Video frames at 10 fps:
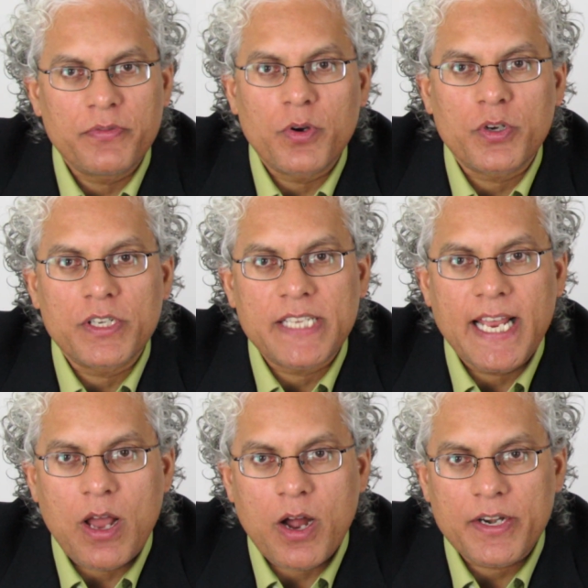to focus
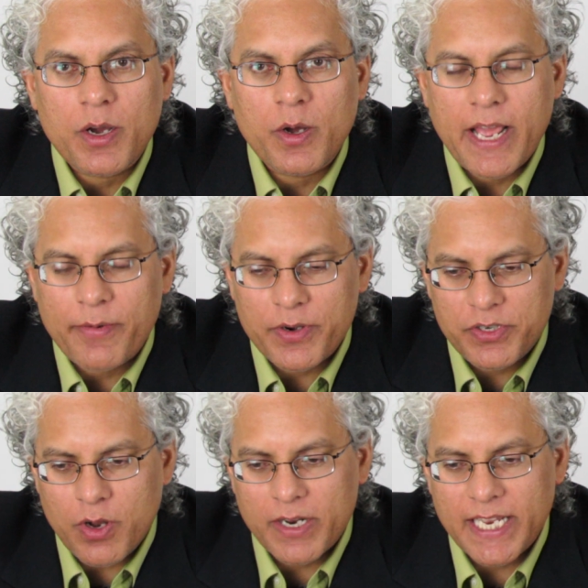a lot on. I want
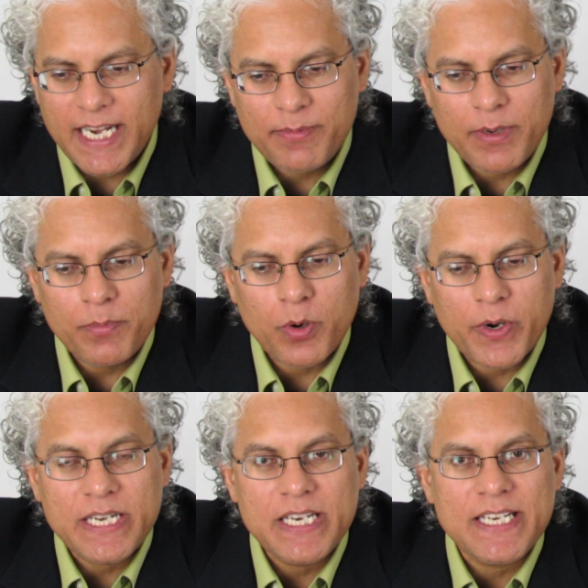to talk a little bit
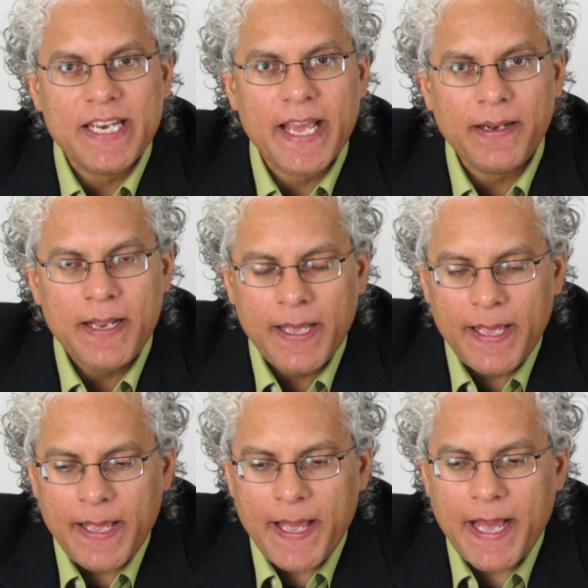more in detail
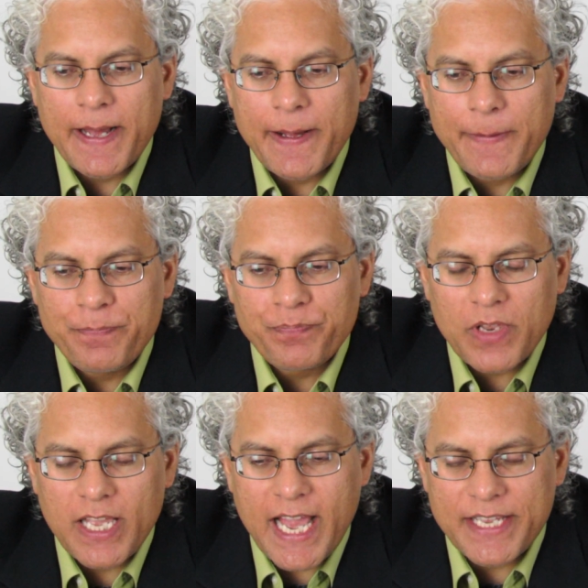
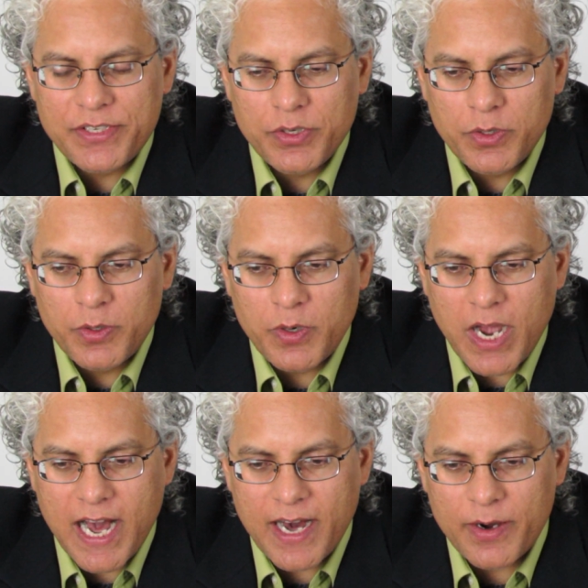as to
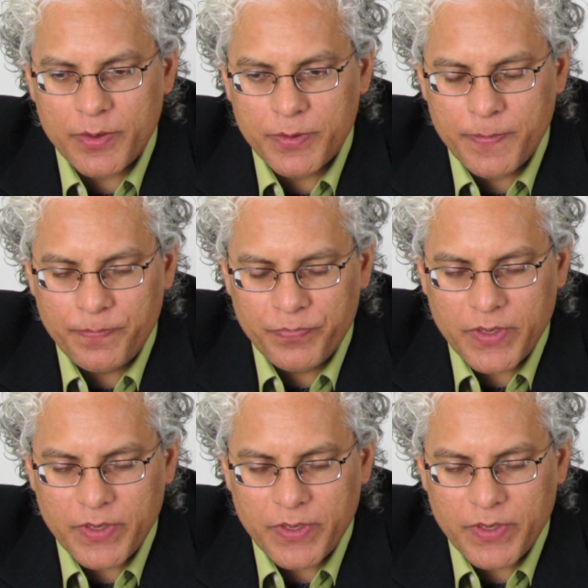how